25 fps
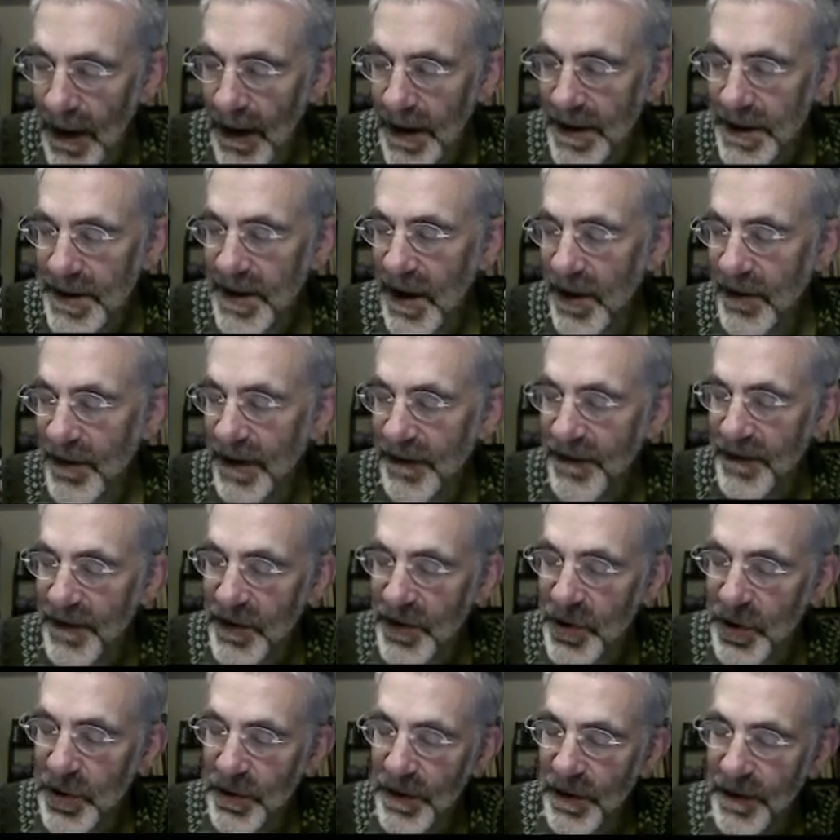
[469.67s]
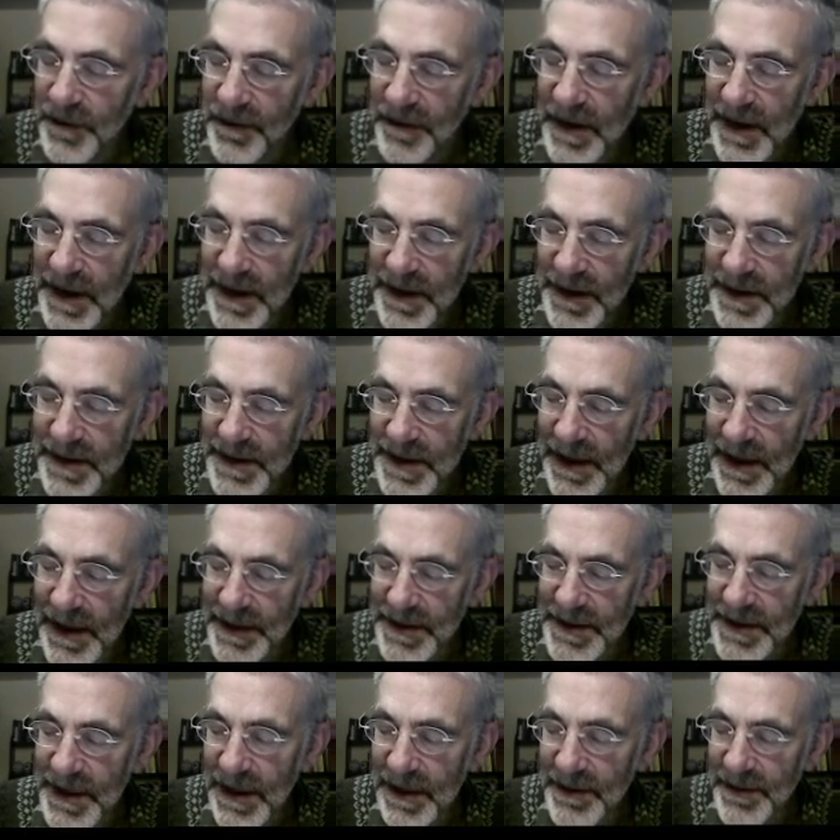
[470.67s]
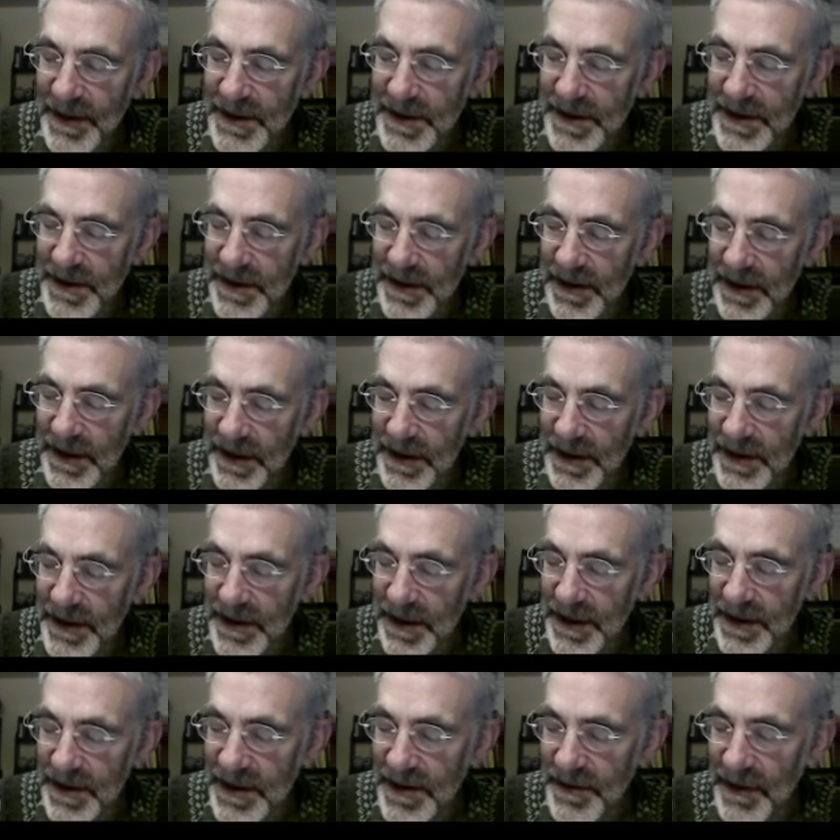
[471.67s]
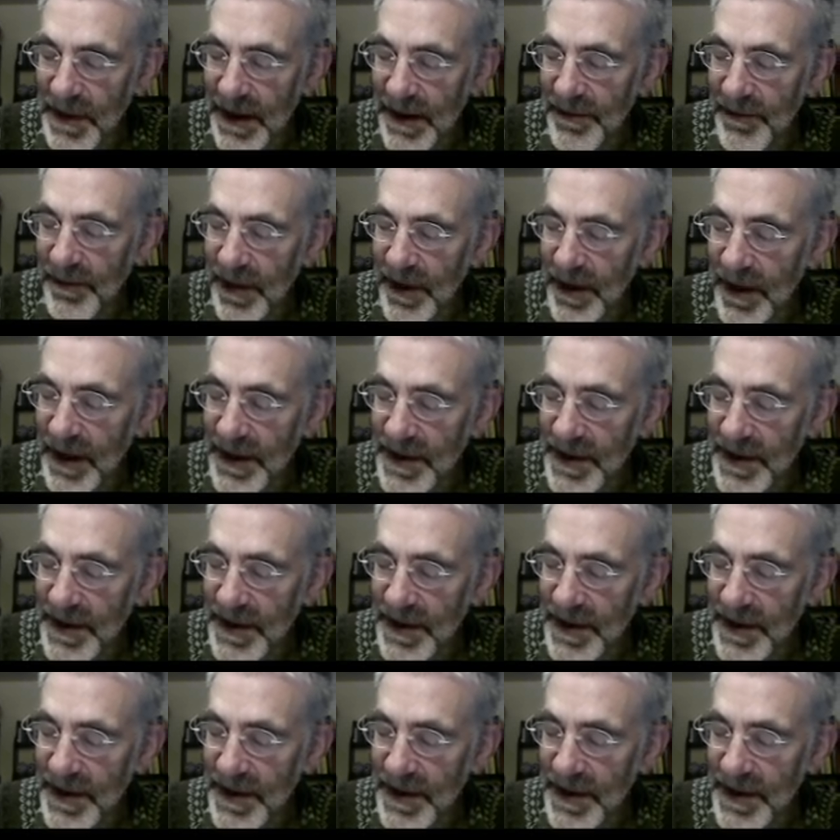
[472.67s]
So if the dual of V contains elements is spanned by,